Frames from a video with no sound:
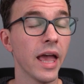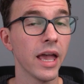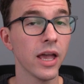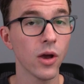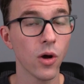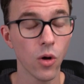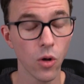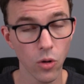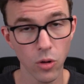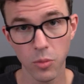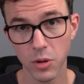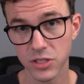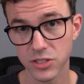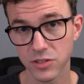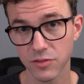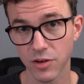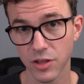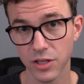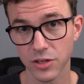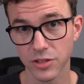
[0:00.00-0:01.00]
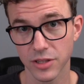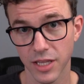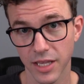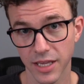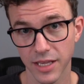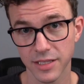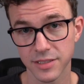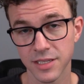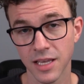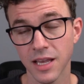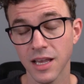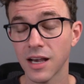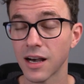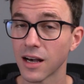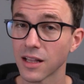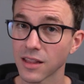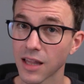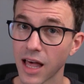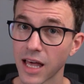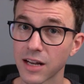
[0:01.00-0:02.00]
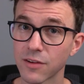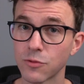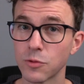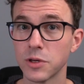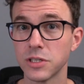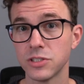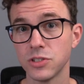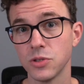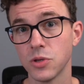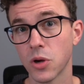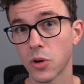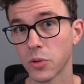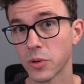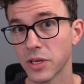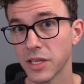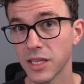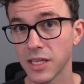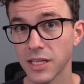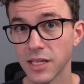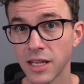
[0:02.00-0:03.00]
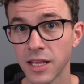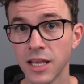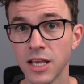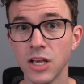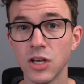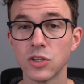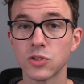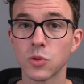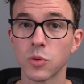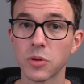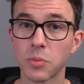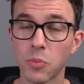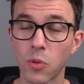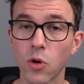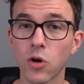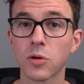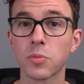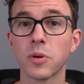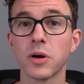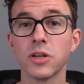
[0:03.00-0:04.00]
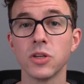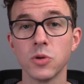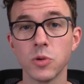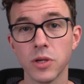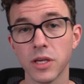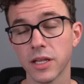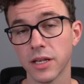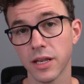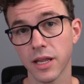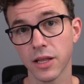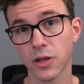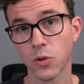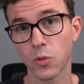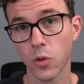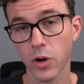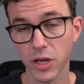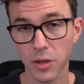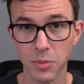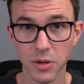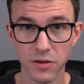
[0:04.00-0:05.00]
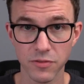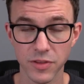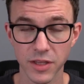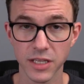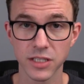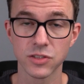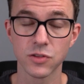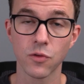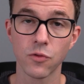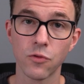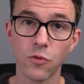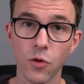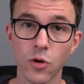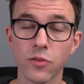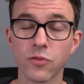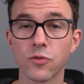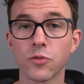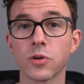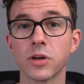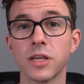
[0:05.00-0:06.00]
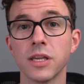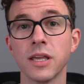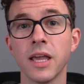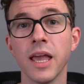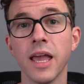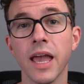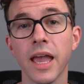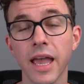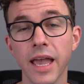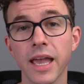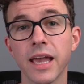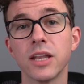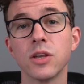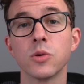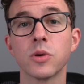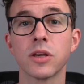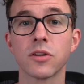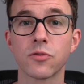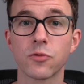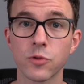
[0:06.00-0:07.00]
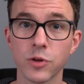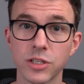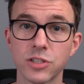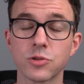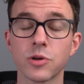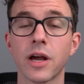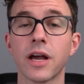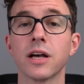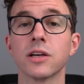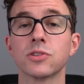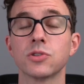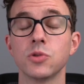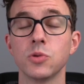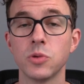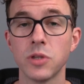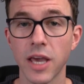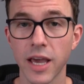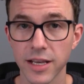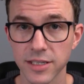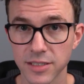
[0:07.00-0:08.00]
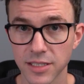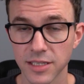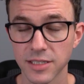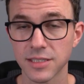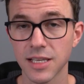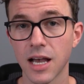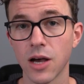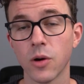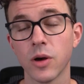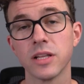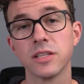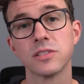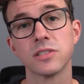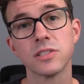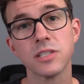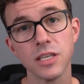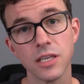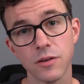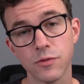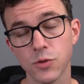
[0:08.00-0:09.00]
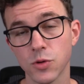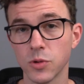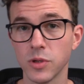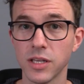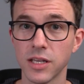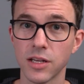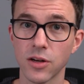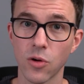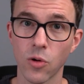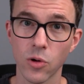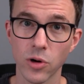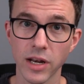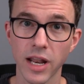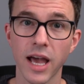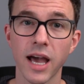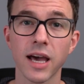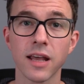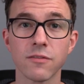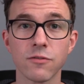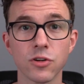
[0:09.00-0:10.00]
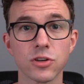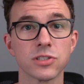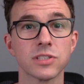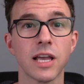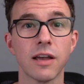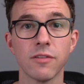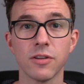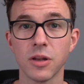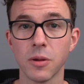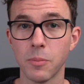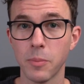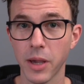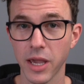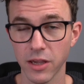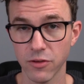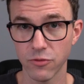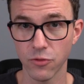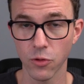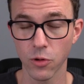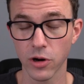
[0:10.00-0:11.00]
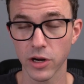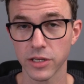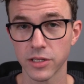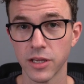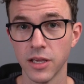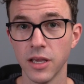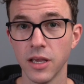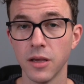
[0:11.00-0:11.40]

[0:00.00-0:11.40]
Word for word: a whole bunch of other things, a lot of which you don't need. So with Porkbun, you get quite a bit of things for free and you get free trials to test things out and see if you need it or not versus having to pay for it